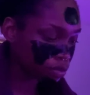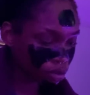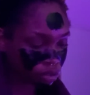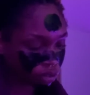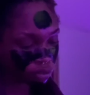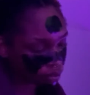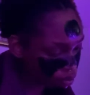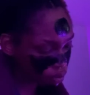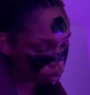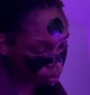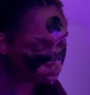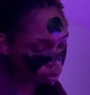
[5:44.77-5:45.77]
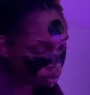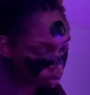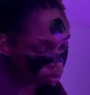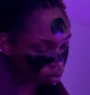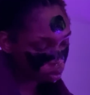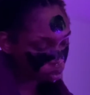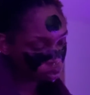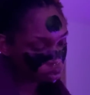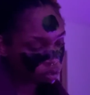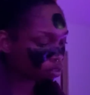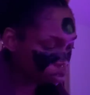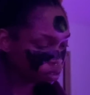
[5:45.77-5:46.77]
And it also helps to grab a blanket
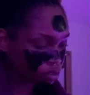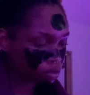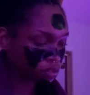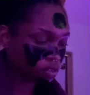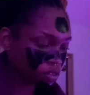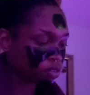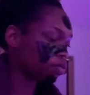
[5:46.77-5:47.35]
and cuddle with a